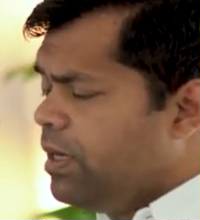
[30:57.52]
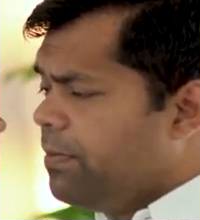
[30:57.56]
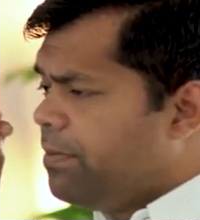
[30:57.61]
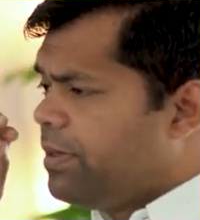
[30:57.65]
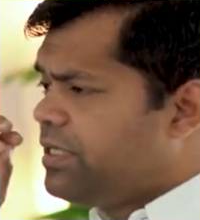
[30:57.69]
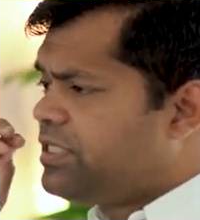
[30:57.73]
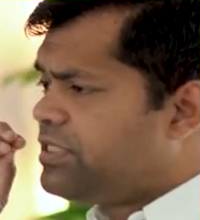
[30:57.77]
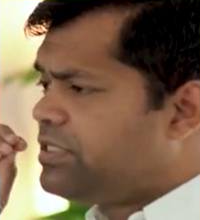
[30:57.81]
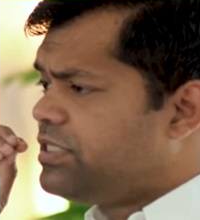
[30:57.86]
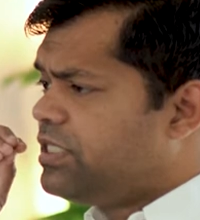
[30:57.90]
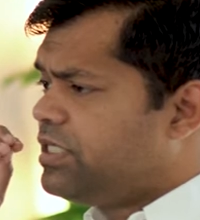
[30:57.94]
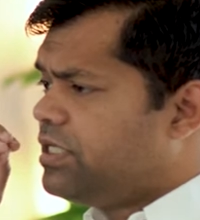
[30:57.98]

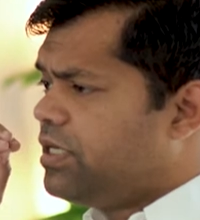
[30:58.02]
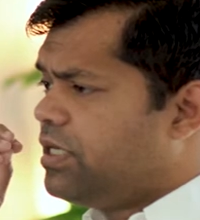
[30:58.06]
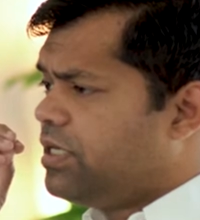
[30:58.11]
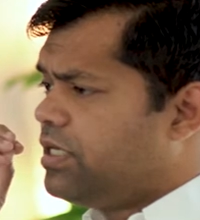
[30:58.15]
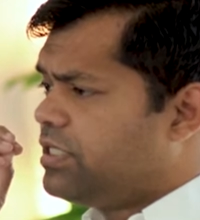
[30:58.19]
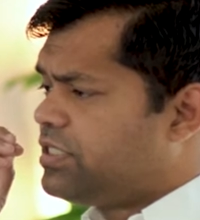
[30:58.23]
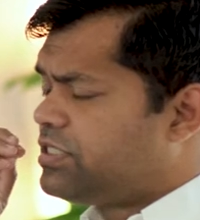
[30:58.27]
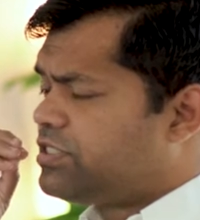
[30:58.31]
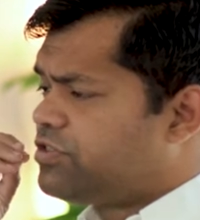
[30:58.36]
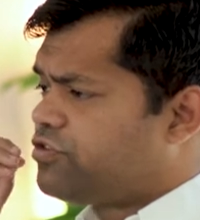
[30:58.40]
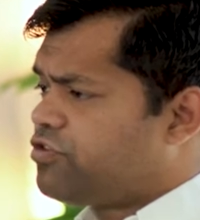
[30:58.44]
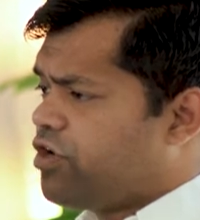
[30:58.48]
But
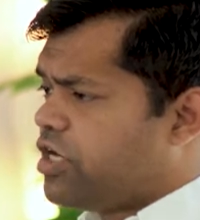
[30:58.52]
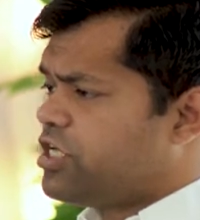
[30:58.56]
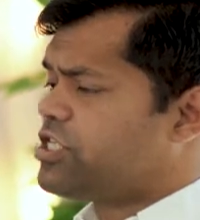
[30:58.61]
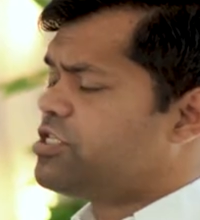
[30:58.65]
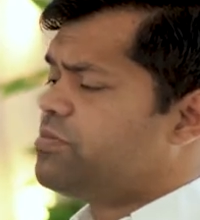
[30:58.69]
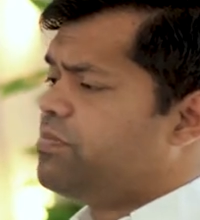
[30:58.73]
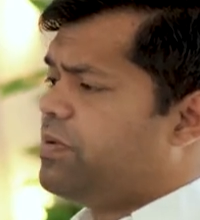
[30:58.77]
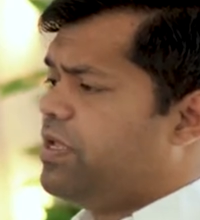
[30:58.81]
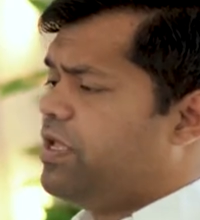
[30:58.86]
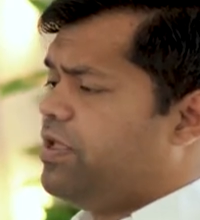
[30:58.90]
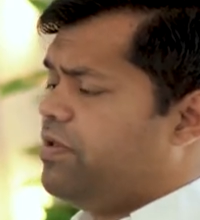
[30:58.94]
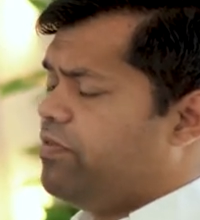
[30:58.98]

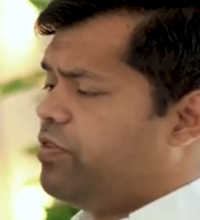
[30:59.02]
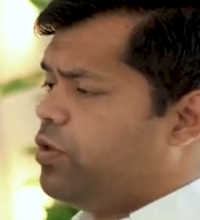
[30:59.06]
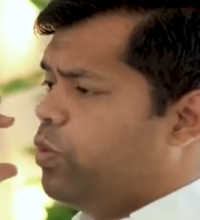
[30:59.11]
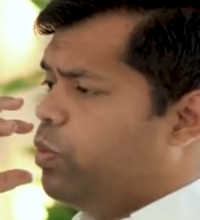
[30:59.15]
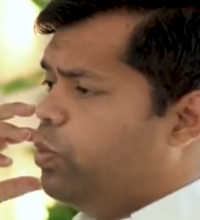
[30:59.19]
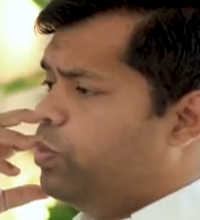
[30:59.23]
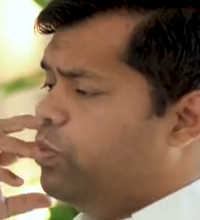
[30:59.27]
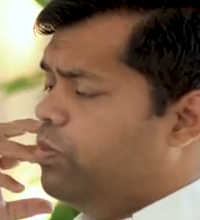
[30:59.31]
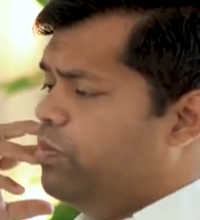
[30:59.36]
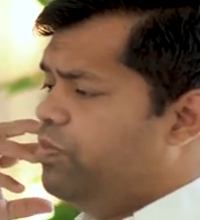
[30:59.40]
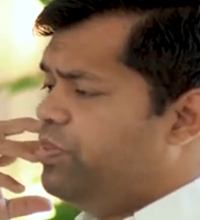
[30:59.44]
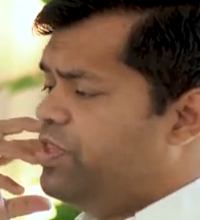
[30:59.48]
trust me, the,
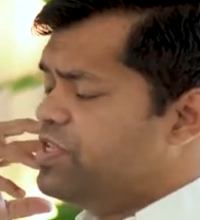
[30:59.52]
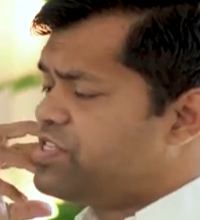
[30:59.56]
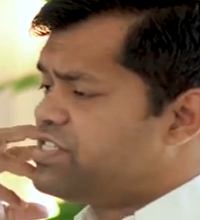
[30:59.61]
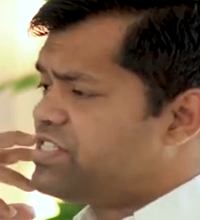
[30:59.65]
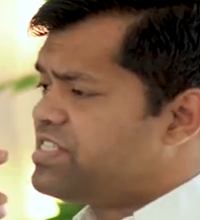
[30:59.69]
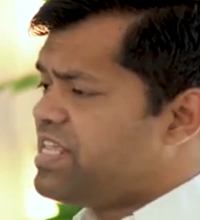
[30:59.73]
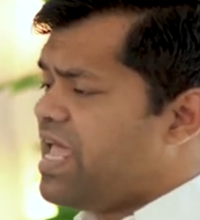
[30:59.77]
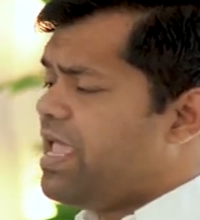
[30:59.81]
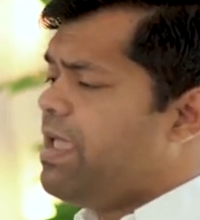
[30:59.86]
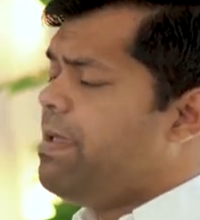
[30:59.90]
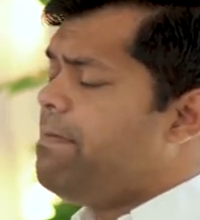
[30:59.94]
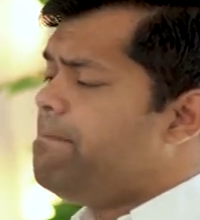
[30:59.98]
the
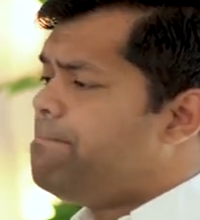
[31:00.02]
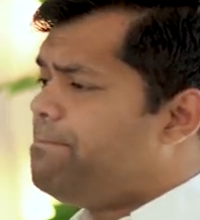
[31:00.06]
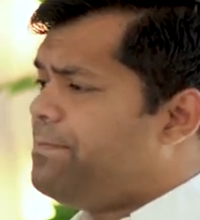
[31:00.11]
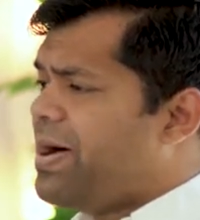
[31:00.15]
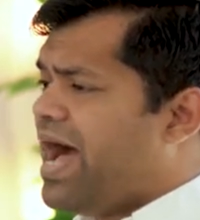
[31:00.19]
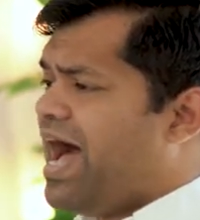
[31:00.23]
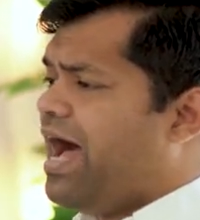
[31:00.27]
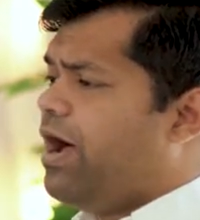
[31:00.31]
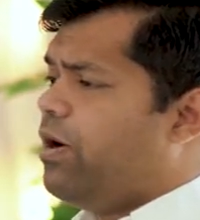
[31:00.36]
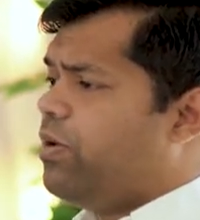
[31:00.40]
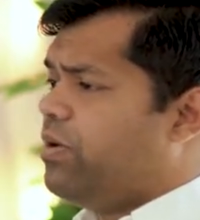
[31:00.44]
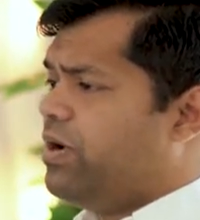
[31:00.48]
same
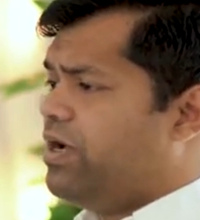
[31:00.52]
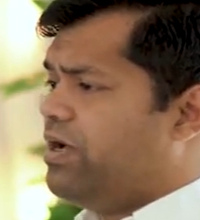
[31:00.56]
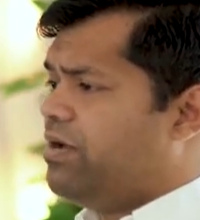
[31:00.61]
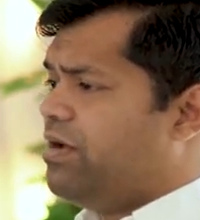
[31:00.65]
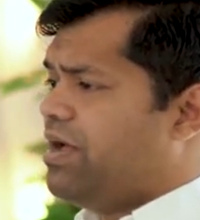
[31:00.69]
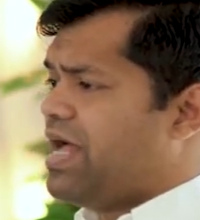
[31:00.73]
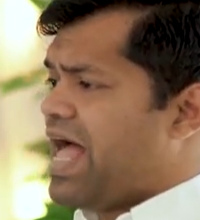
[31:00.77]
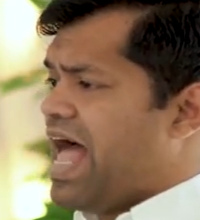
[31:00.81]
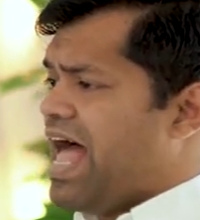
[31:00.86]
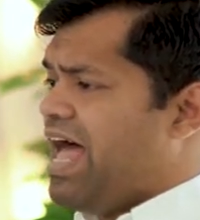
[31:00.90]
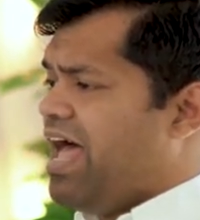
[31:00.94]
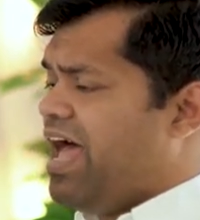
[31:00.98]

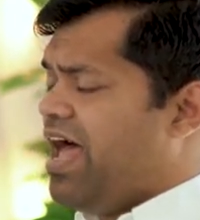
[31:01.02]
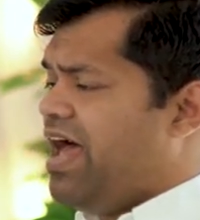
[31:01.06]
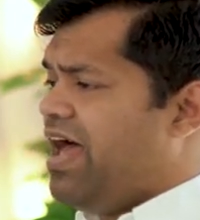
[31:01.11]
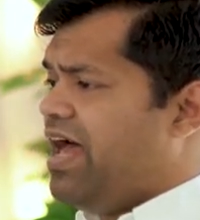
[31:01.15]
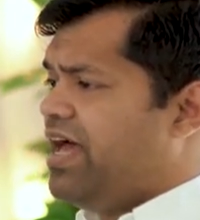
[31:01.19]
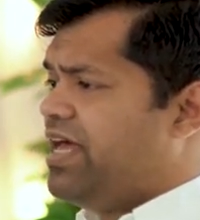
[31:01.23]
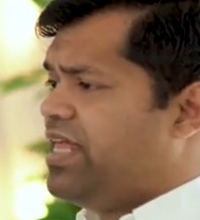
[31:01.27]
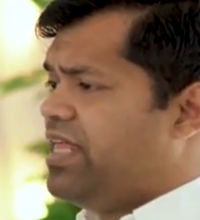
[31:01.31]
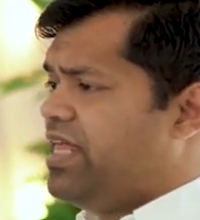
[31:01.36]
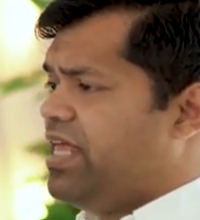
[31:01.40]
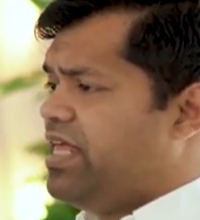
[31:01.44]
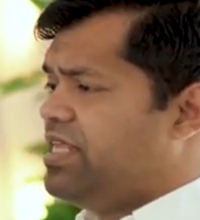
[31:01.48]
power,
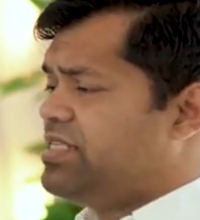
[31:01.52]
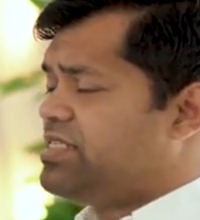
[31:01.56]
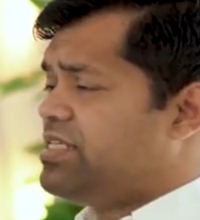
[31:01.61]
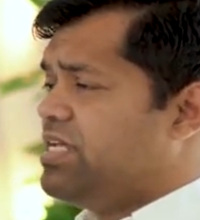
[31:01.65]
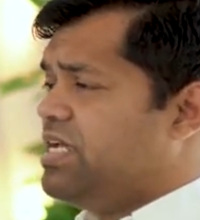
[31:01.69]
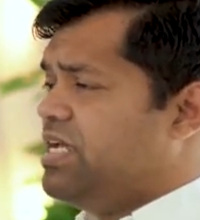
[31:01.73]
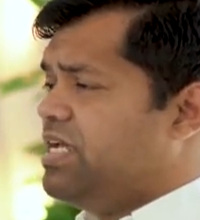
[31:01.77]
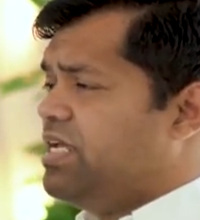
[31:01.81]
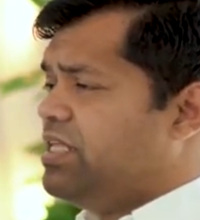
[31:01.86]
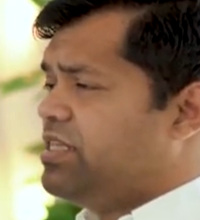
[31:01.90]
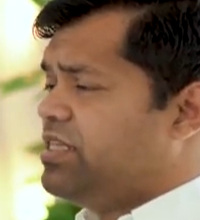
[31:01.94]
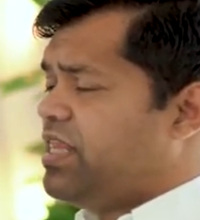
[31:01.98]
as
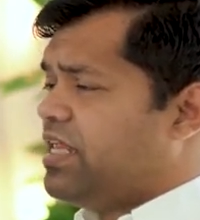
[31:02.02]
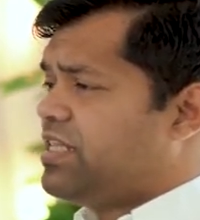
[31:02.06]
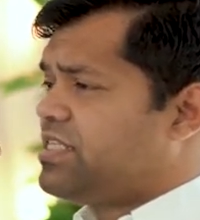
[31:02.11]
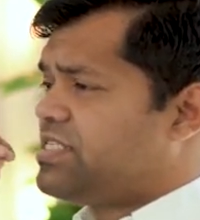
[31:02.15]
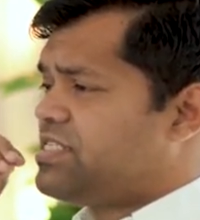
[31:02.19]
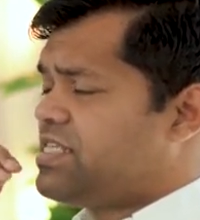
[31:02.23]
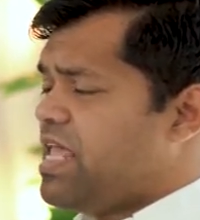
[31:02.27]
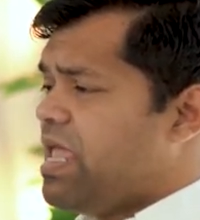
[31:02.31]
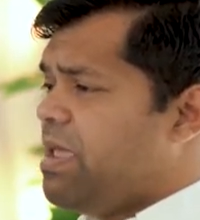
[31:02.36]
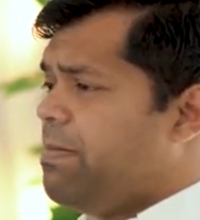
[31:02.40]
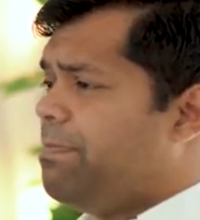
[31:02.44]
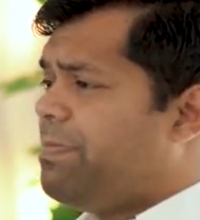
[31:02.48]
that
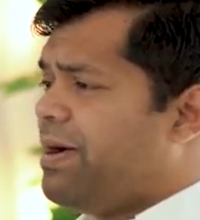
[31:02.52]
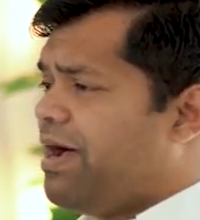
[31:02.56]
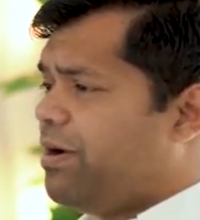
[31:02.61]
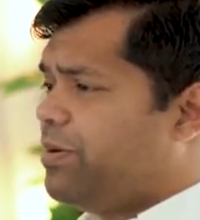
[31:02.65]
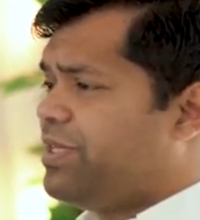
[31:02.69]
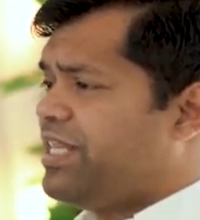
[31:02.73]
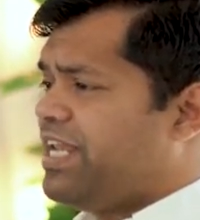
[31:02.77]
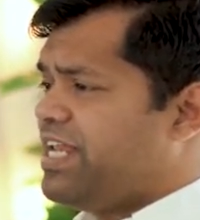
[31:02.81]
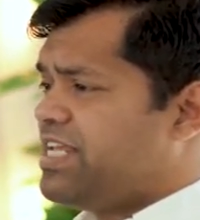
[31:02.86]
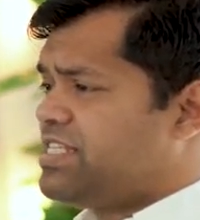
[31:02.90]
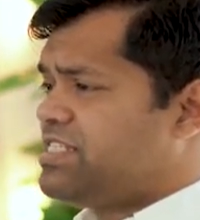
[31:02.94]
same power that